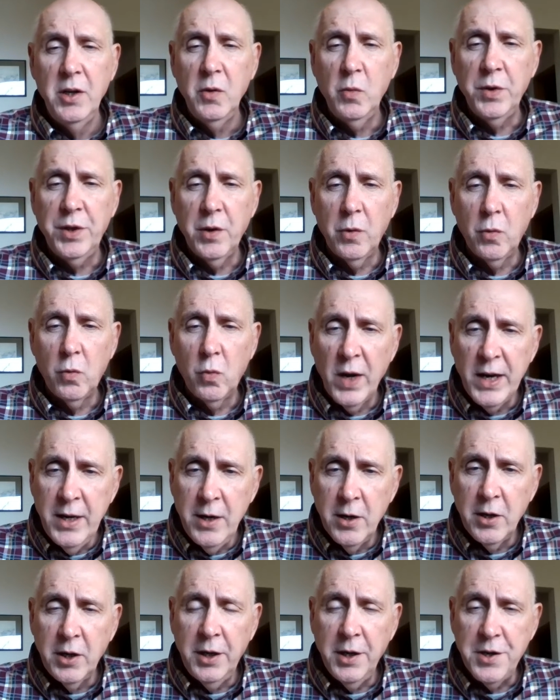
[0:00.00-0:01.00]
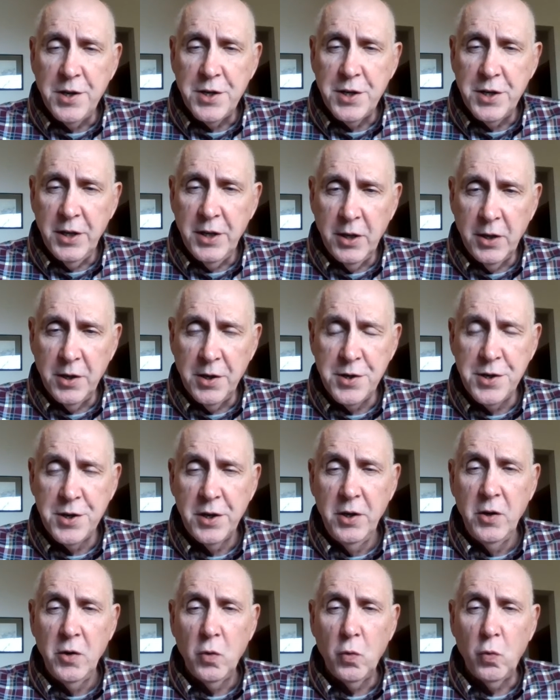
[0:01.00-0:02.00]
what the writer considers
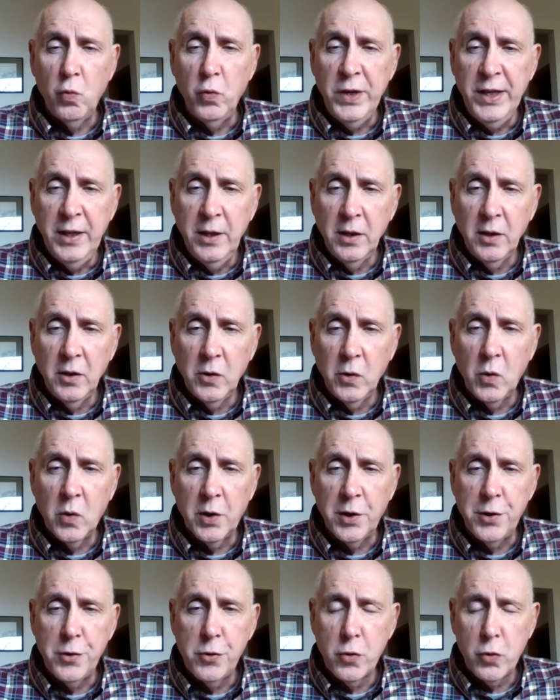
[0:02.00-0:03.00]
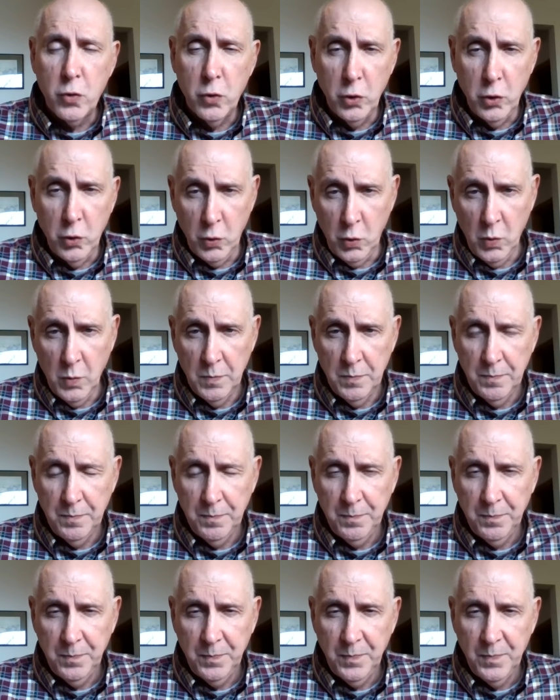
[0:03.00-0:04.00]
real or true,
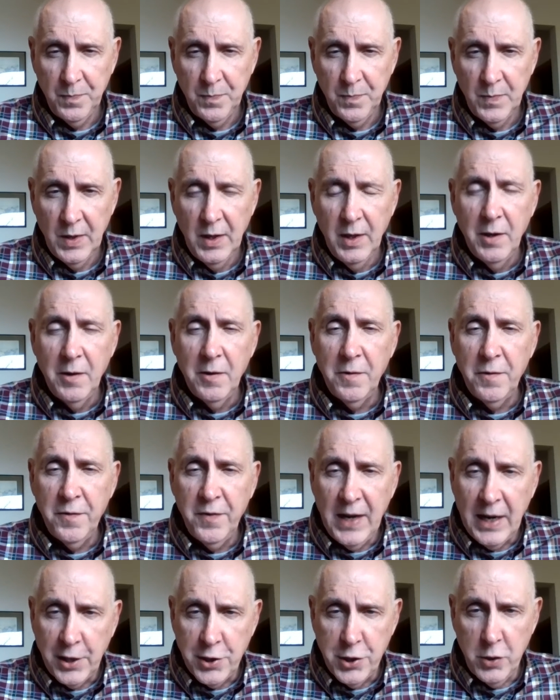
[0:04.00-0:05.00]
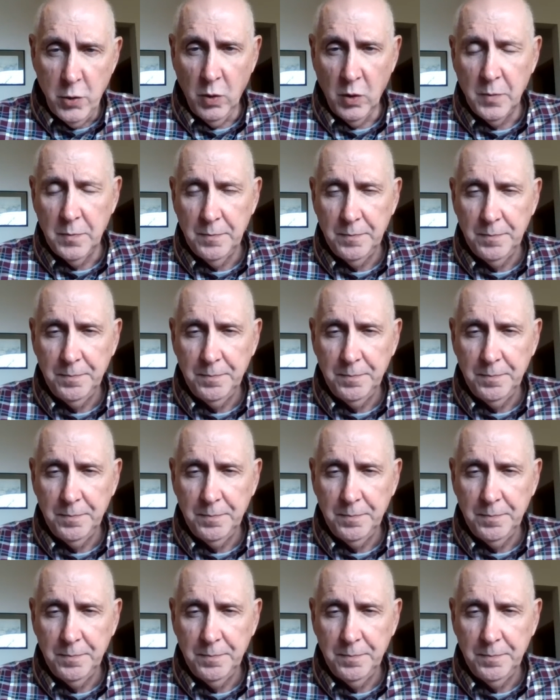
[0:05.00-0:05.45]
factual.